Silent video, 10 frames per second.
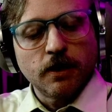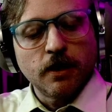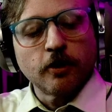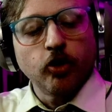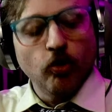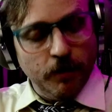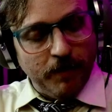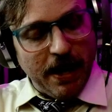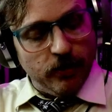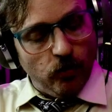Including,
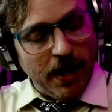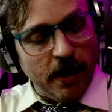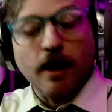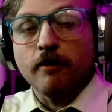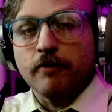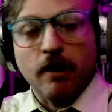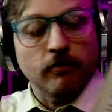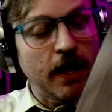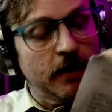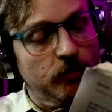by the way, and I'll,
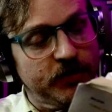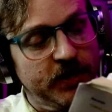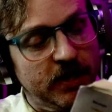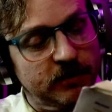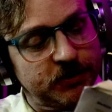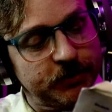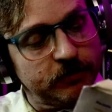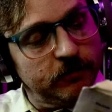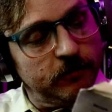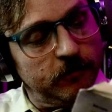I'll end it with this,
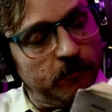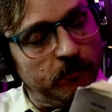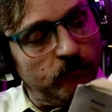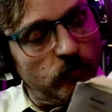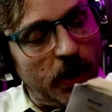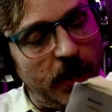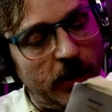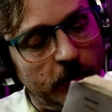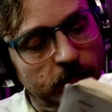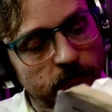right
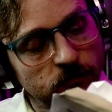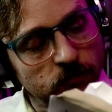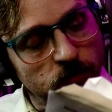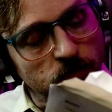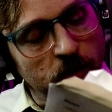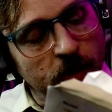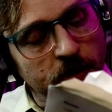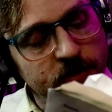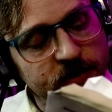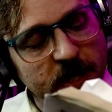here.
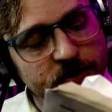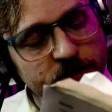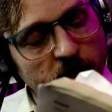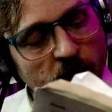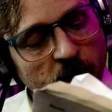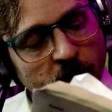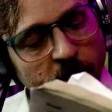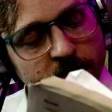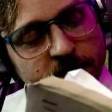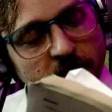It says, uh,
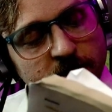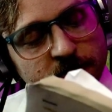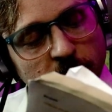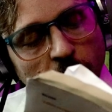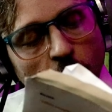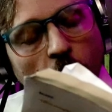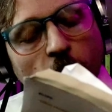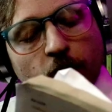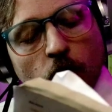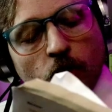it says,
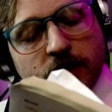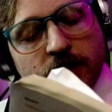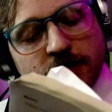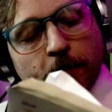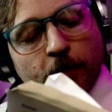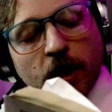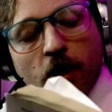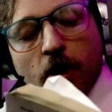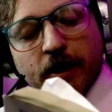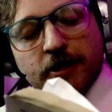although a contemporary
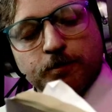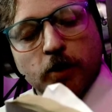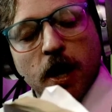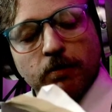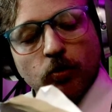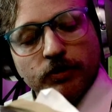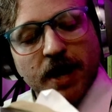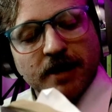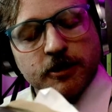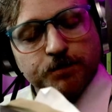audience probably will
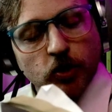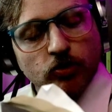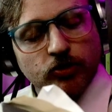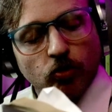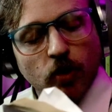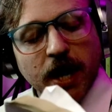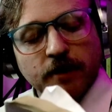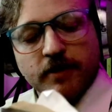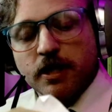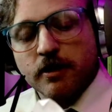not dispute the
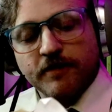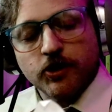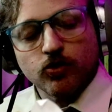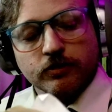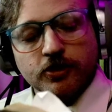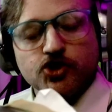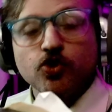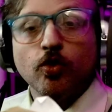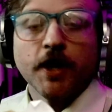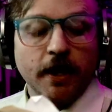right of an individual to
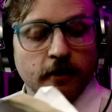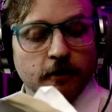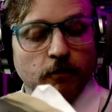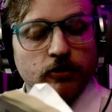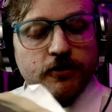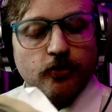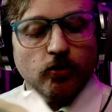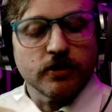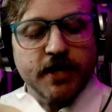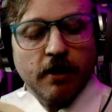join the most
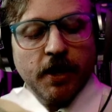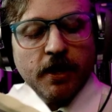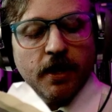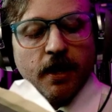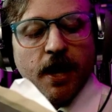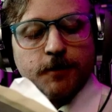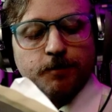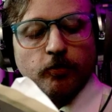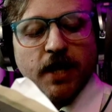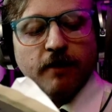authoritarian and
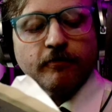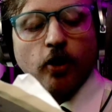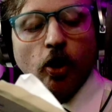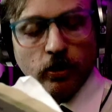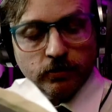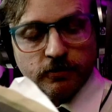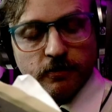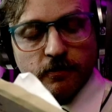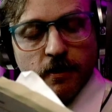exploitative cult,